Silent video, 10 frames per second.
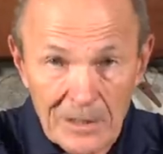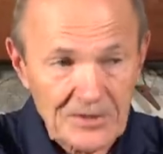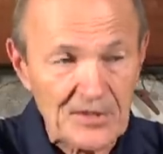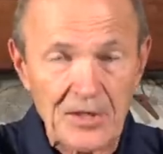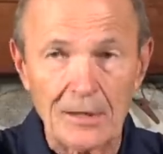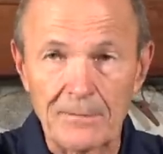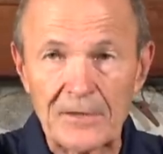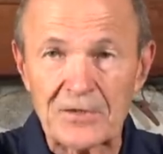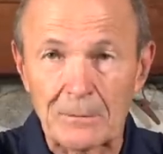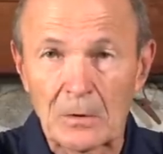much less how to
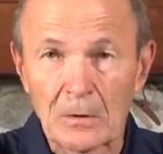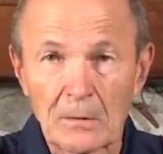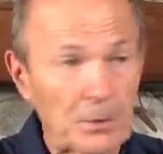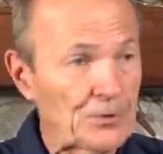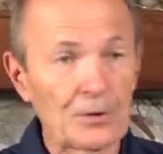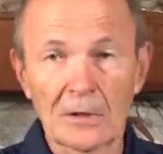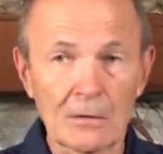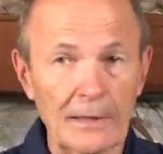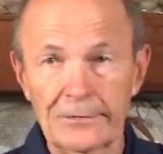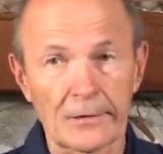fix them. But you're a
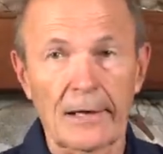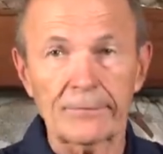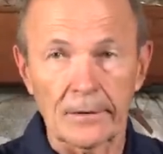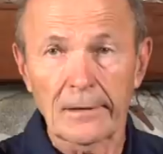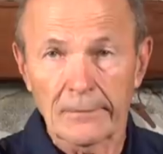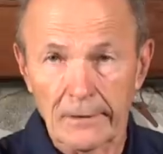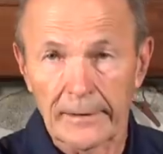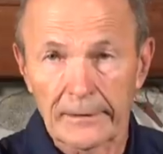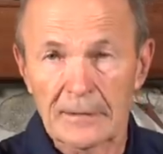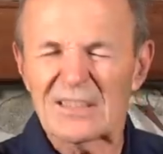great driver, right?